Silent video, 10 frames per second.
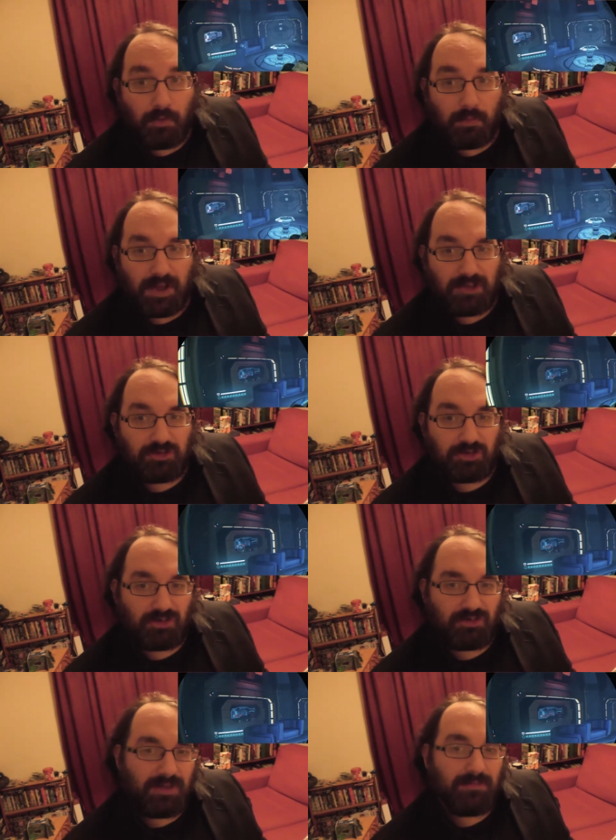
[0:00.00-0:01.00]
which
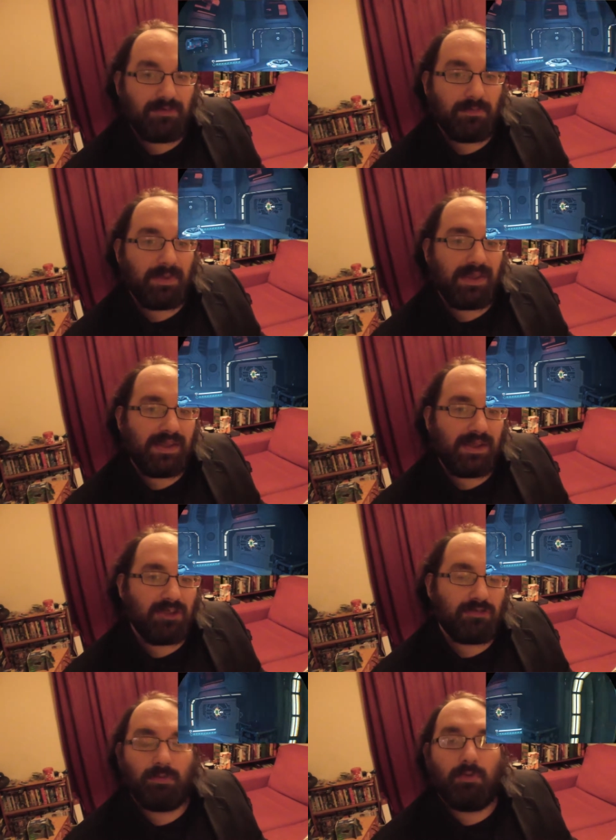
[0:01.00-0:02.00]
seems to be
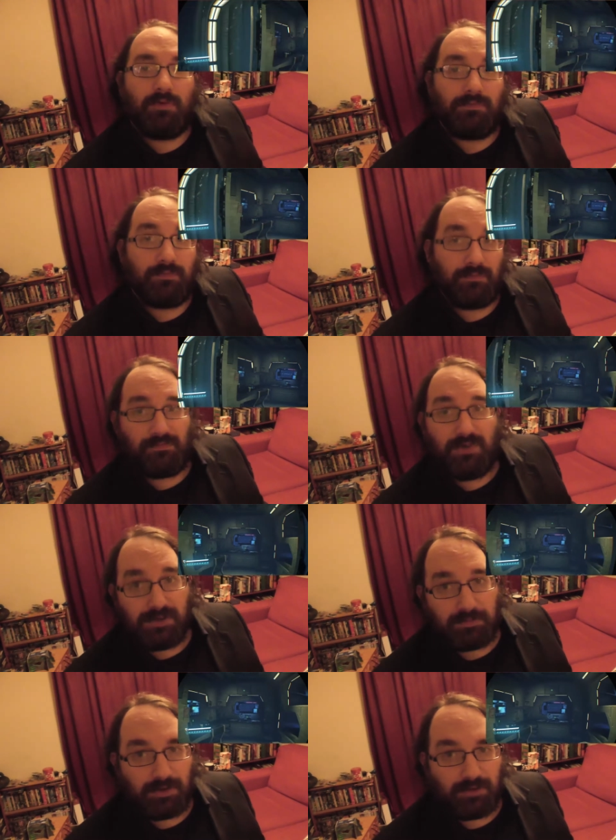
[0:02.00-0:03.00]
a sort of
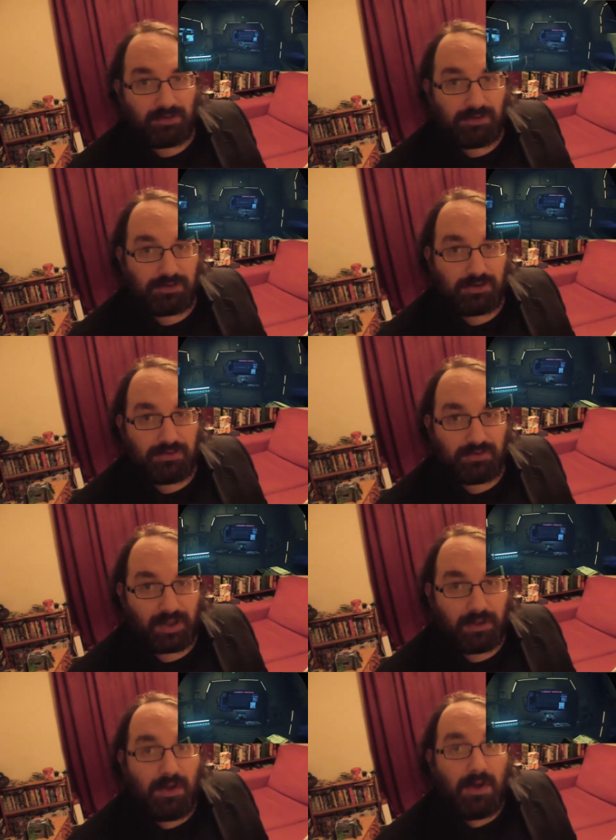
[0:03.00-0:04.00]
first person shooter,